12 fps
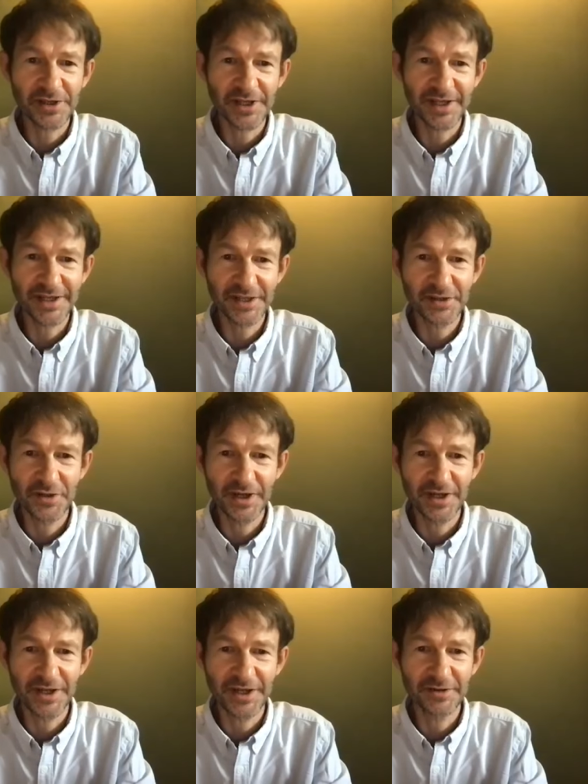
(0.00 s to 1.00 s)
I
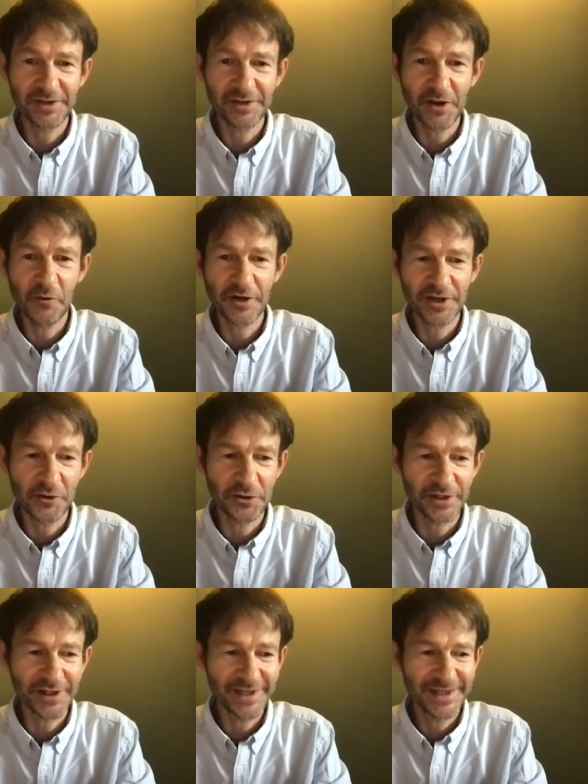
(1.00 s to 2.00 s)
can go on and
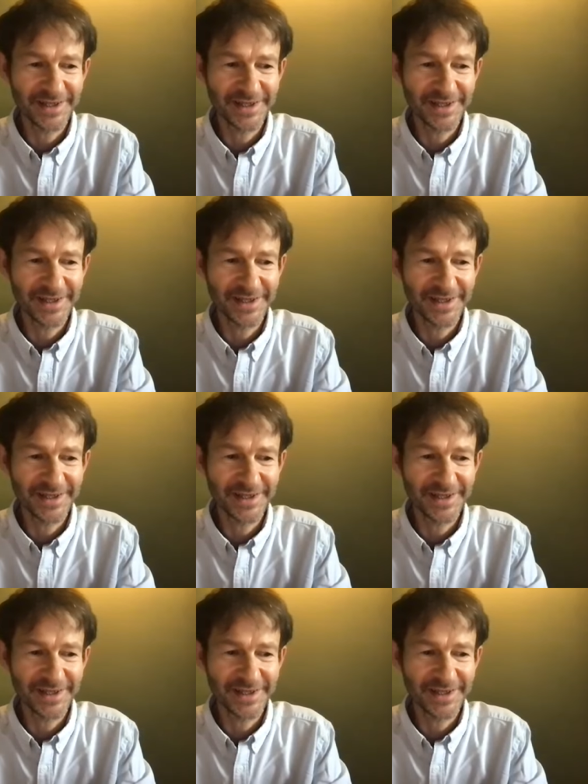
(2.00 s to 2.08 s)
on,